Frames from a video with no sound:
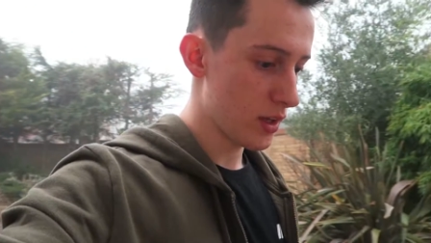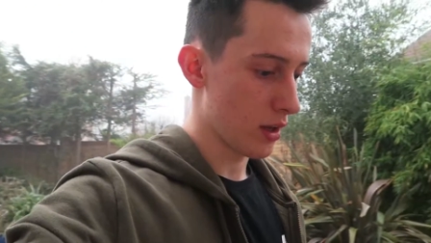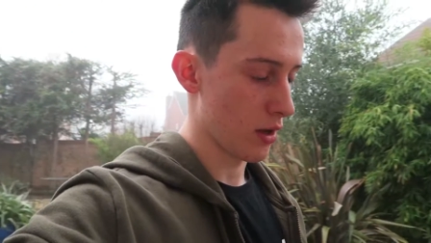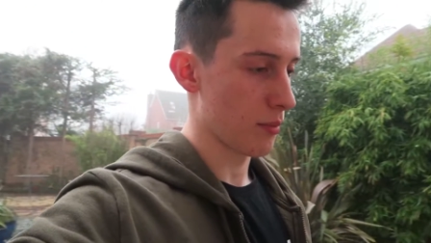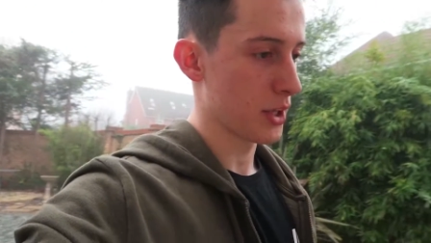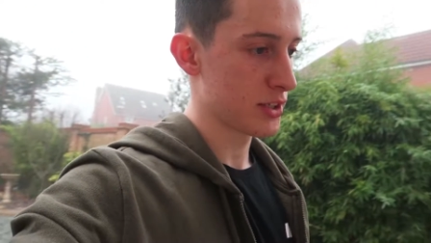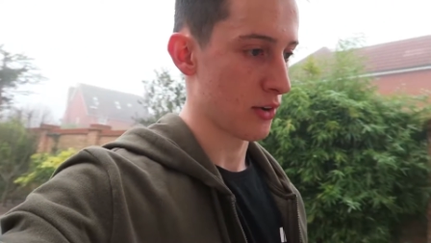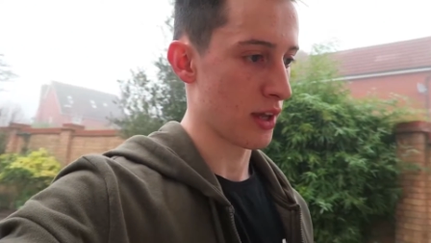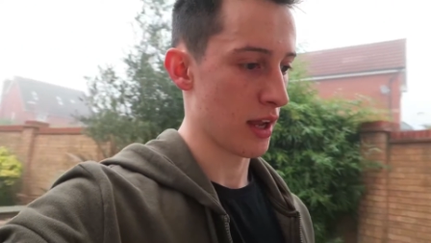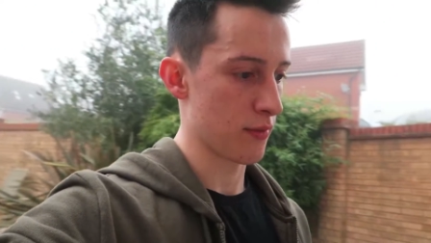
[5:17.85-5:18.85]

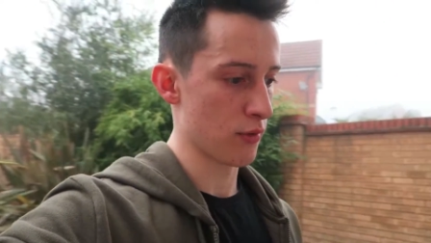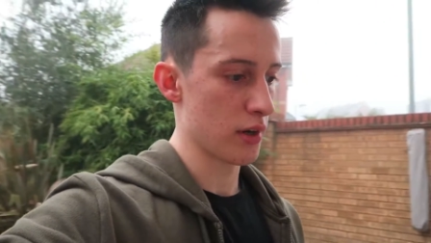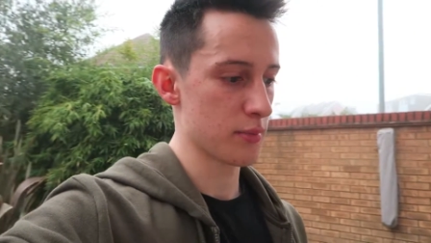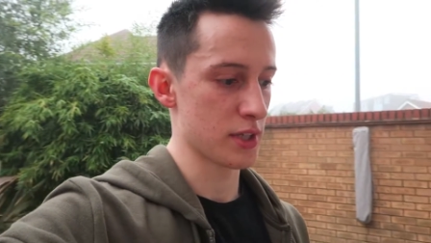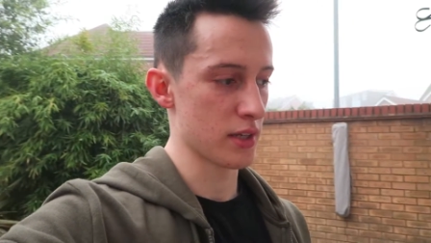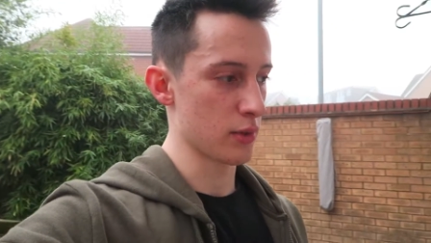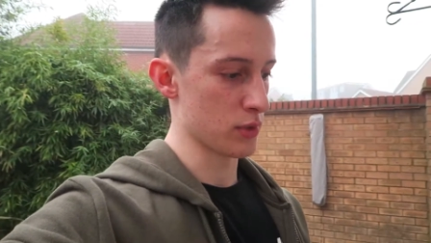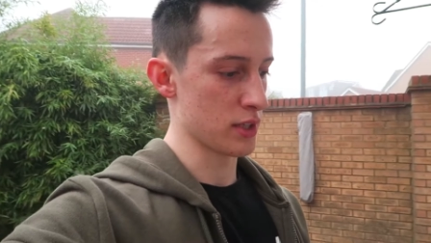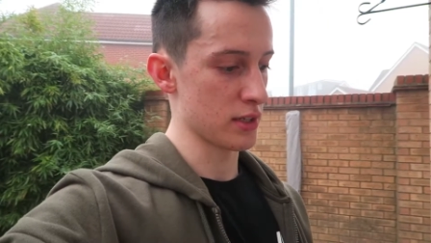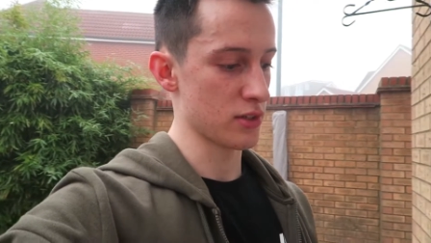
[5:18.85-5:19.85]
necessarily heavy reps. It
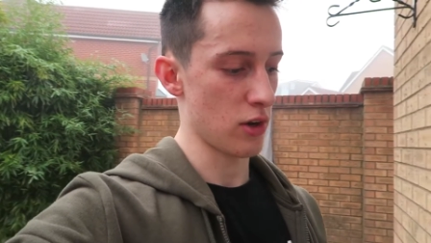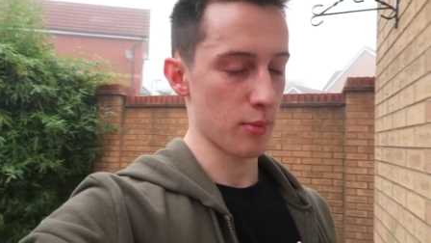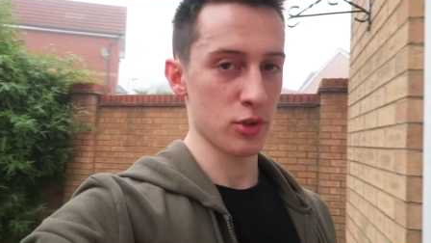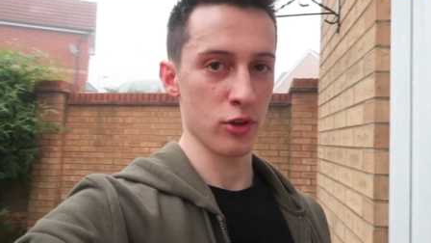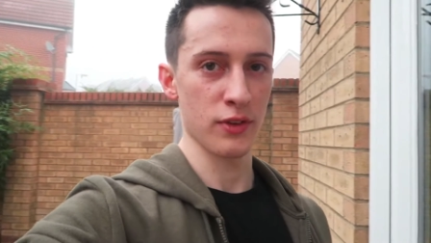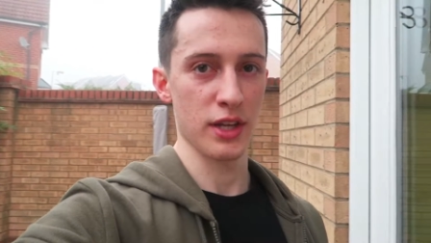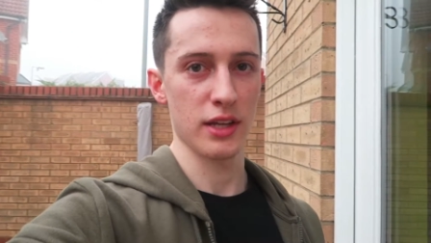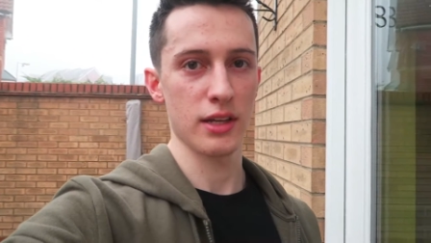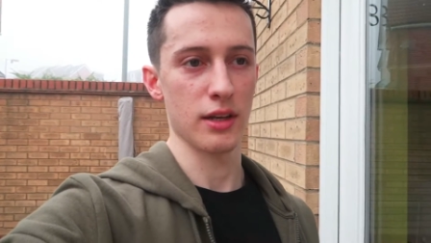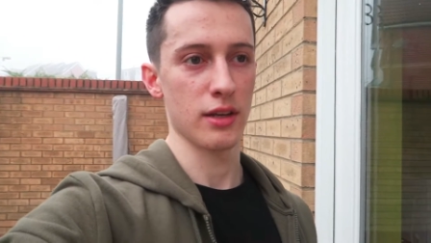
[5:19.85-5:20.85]
was his hypertrophy
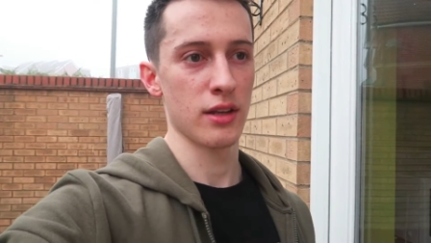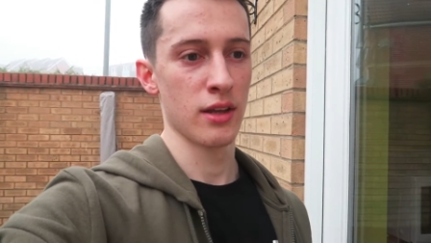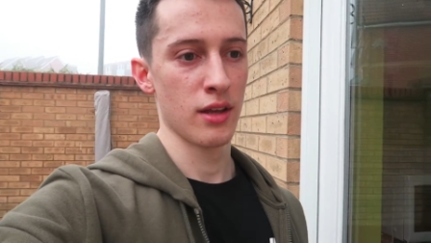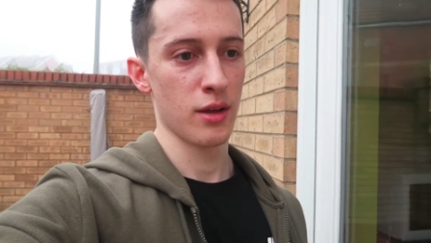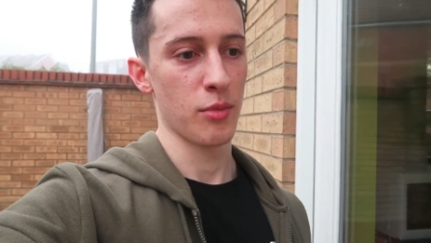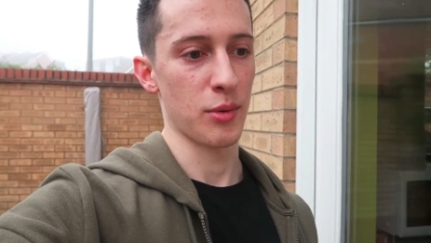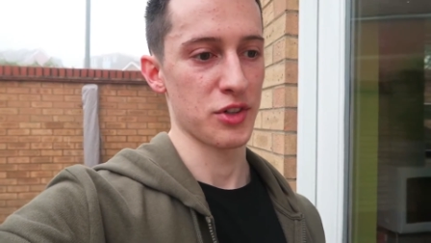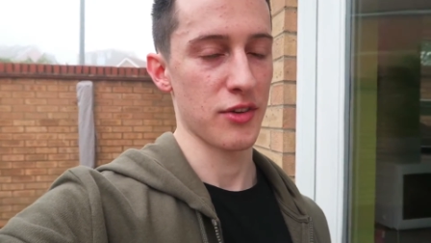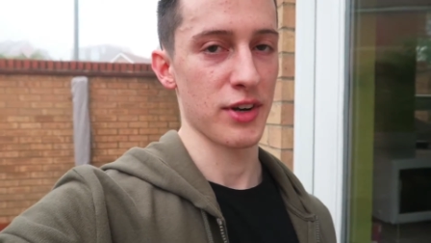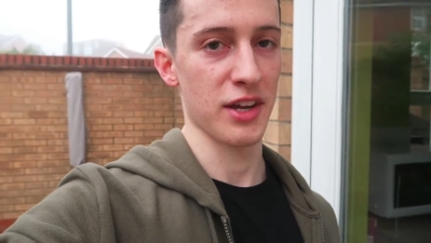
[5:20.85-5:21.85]
day, and pretty
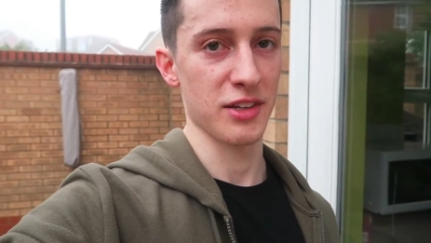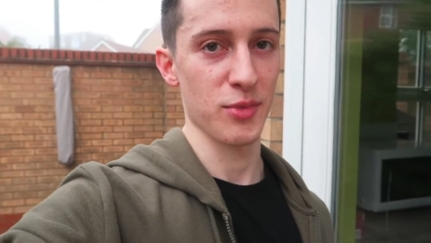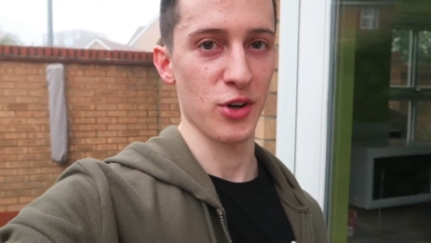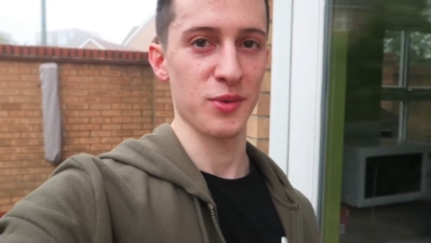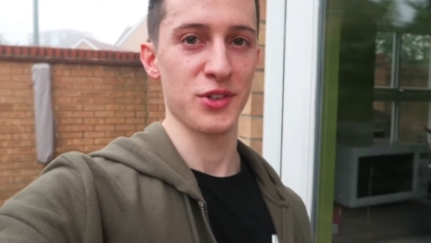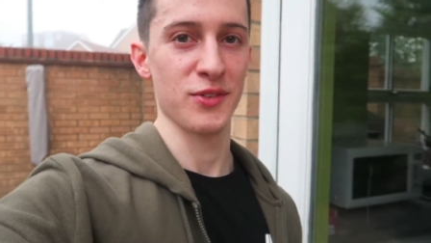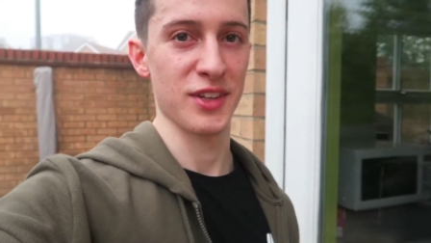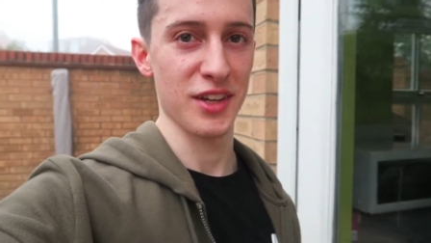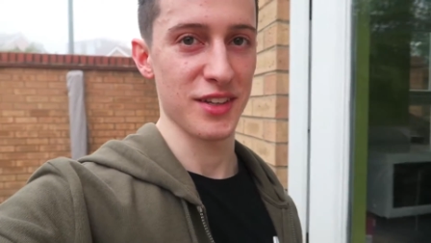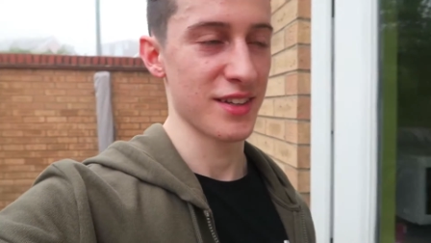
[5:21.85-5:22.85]
much every day is my hypertrophy
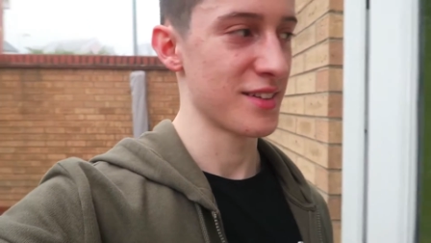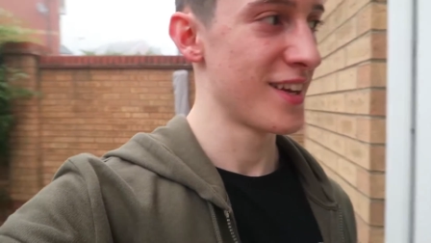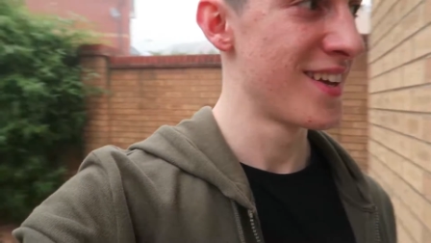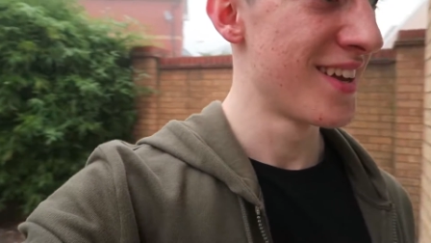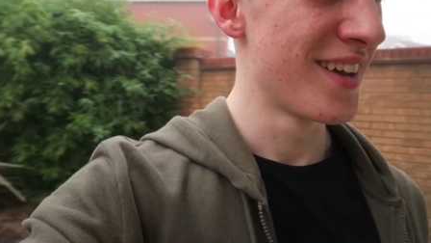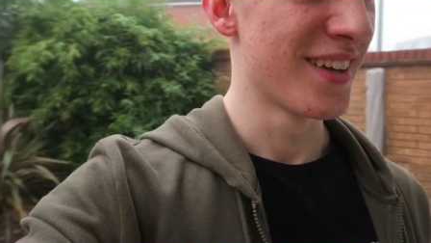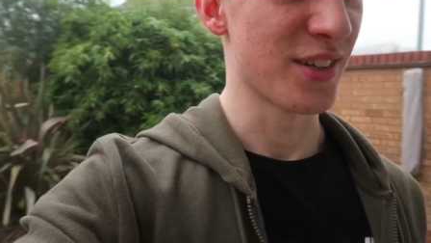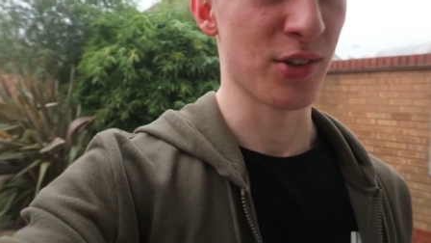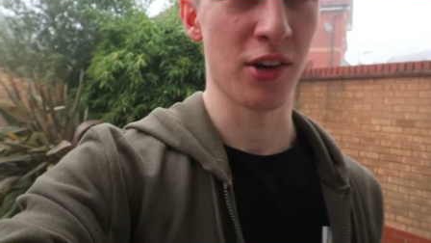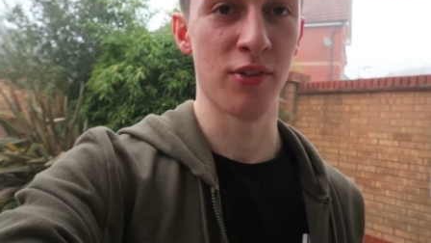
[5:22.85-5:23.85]
day.
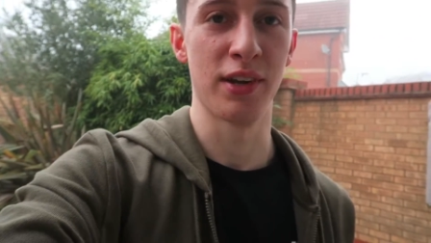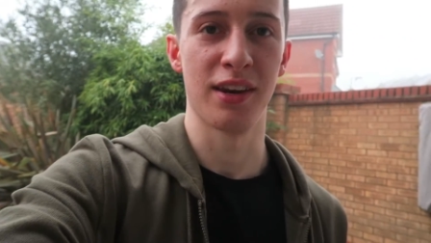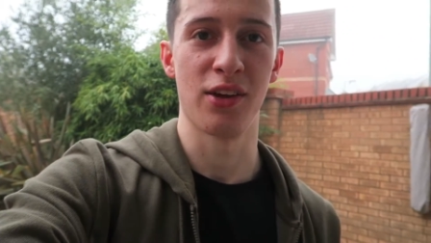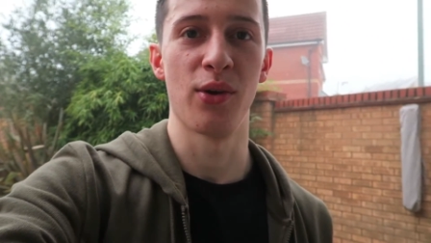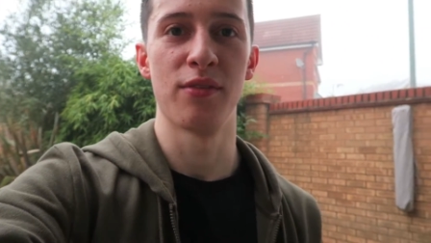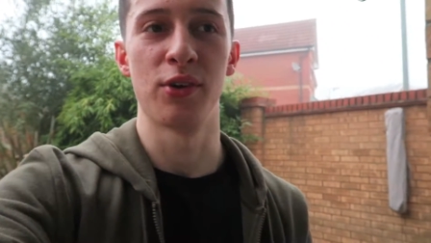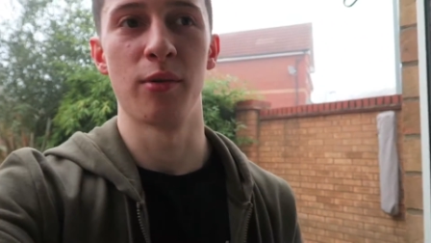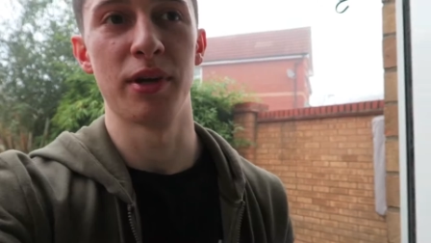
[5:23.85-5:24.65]
So I was only really going to go heavy on the